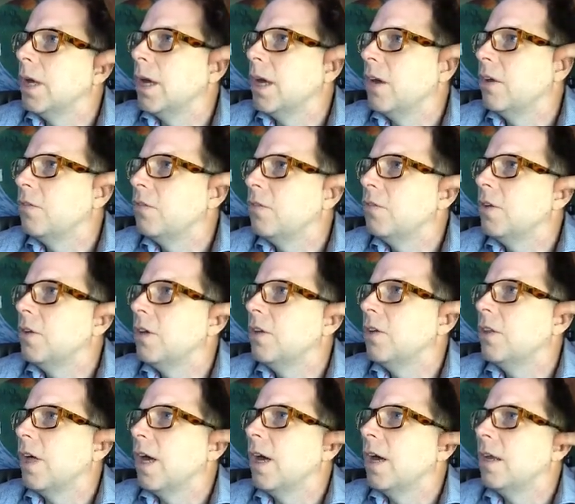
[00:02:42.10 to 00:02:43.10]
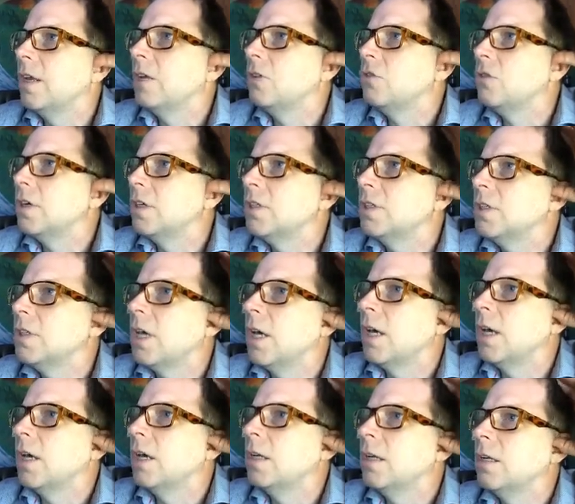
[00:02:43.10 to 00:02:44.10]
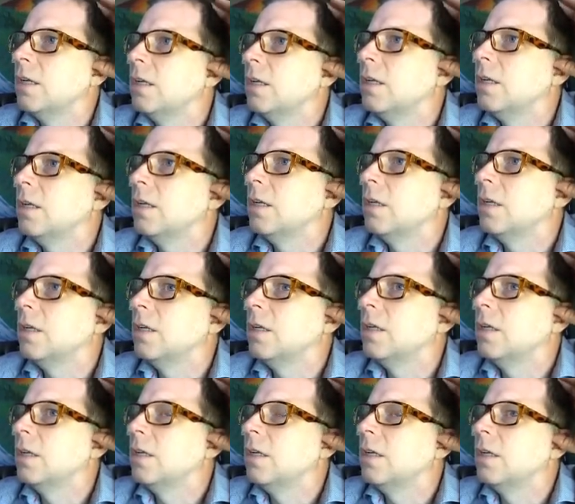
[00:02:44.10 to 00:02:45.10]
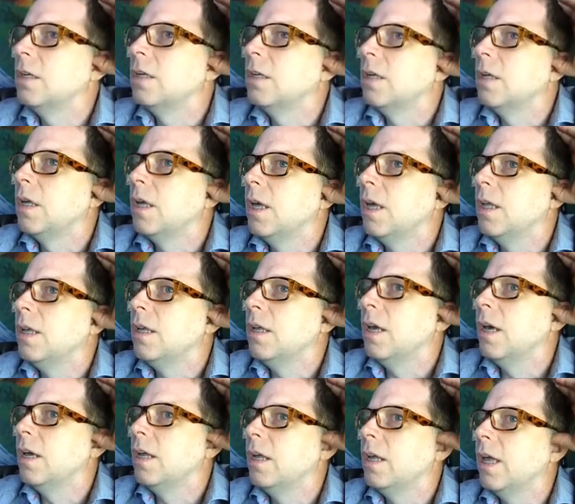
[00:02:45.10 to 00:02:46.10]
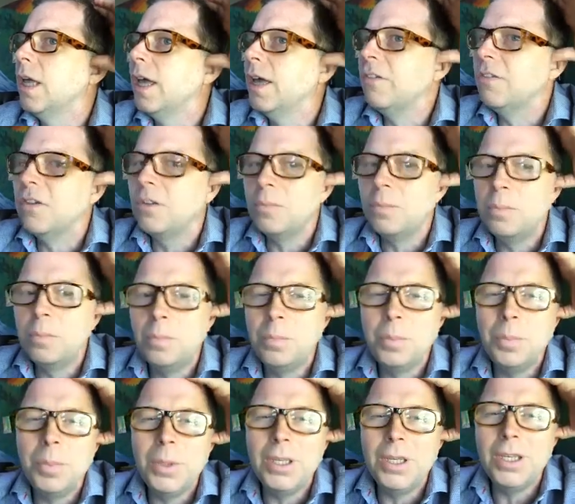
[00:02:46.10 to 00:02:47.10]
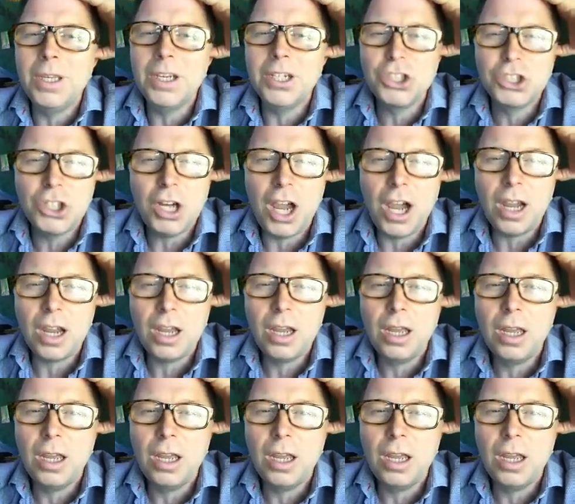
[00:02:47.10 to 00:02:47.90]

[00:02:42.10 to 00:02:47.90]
feel that, address that, and not have it be a shock